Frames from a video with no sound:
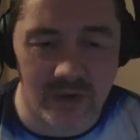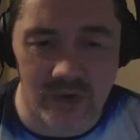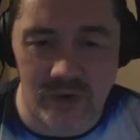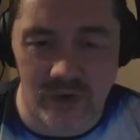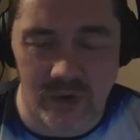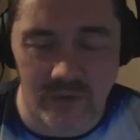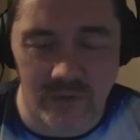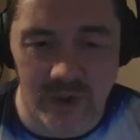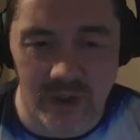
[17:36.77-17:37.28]
we
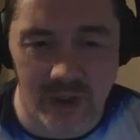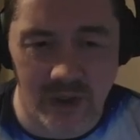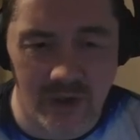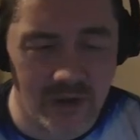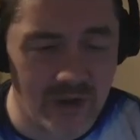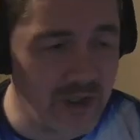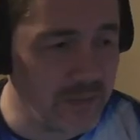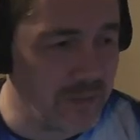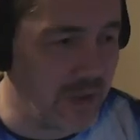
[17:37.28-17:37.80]
should have done
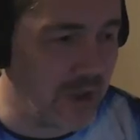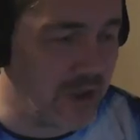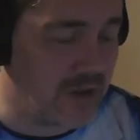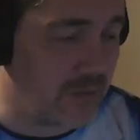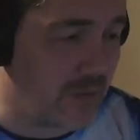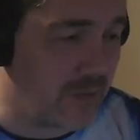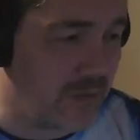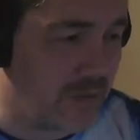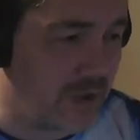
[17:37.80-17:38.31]
at this
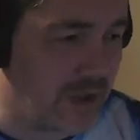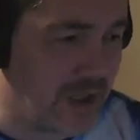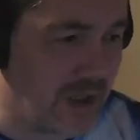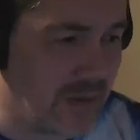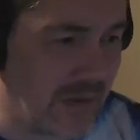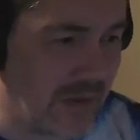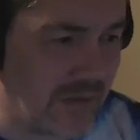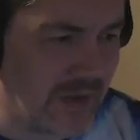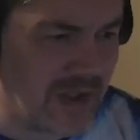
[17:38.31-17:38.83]
present moment in
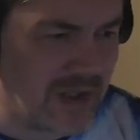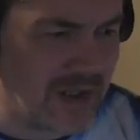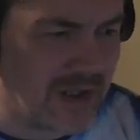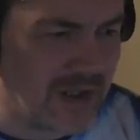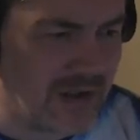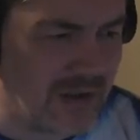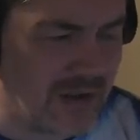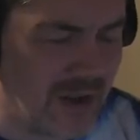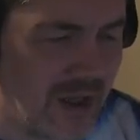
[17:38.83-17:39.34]
time. I think this
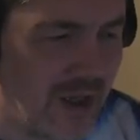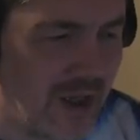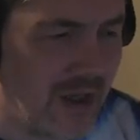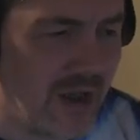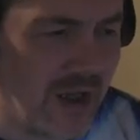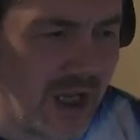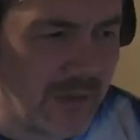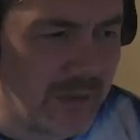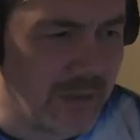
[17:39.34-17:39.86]
is
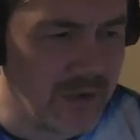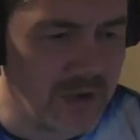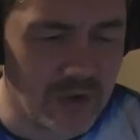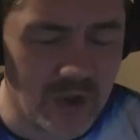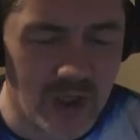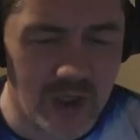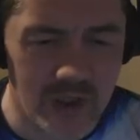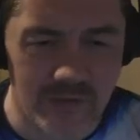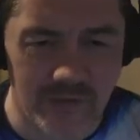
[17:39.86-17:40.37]
episode
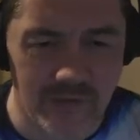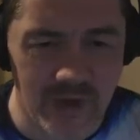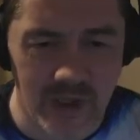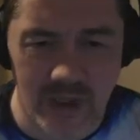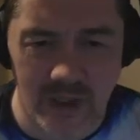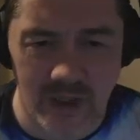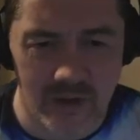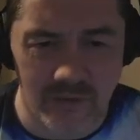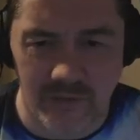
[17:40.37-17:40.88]

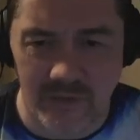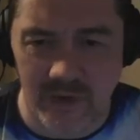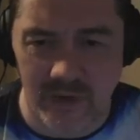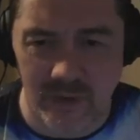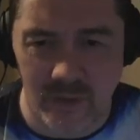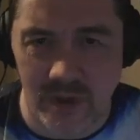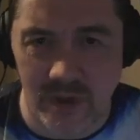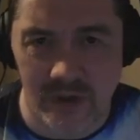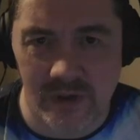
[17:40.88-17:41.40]
130,
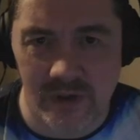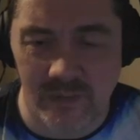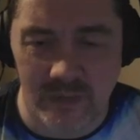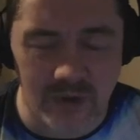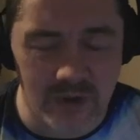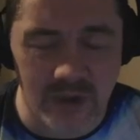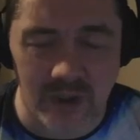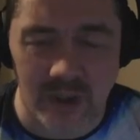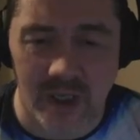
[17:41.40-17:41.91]
131 or something
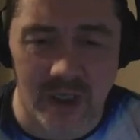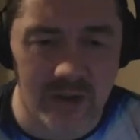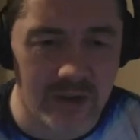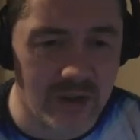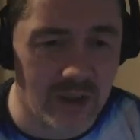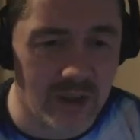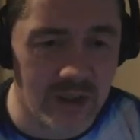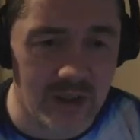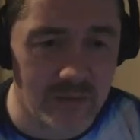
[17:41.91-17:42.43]
like that.
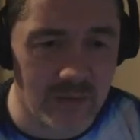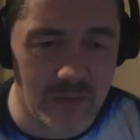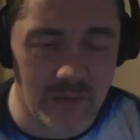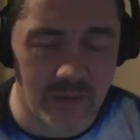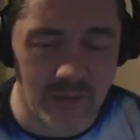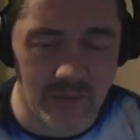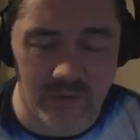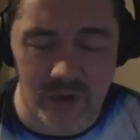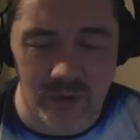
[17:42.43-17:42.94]
There, I can't
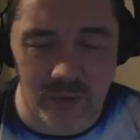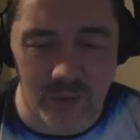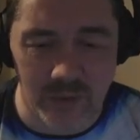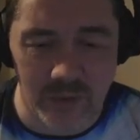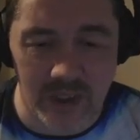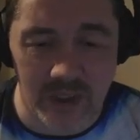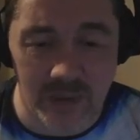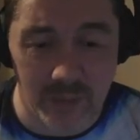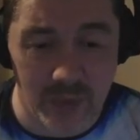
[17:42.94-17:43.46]
remember.
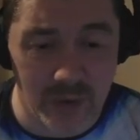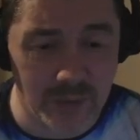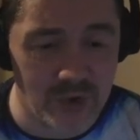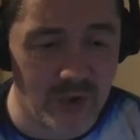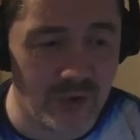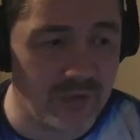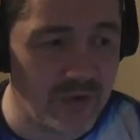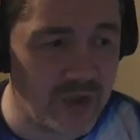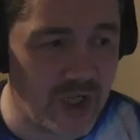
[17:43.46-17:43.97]
I probably
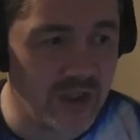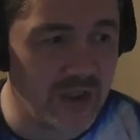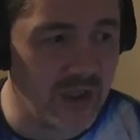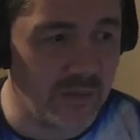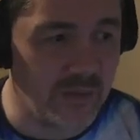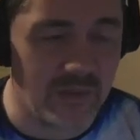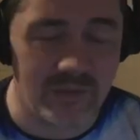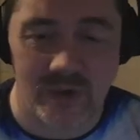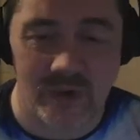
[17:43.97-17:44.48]
should have checked
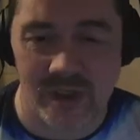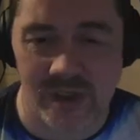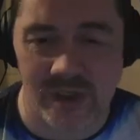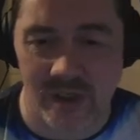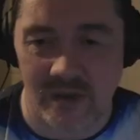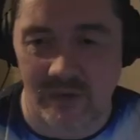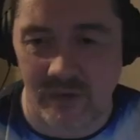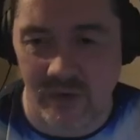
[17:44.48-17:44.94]
it first.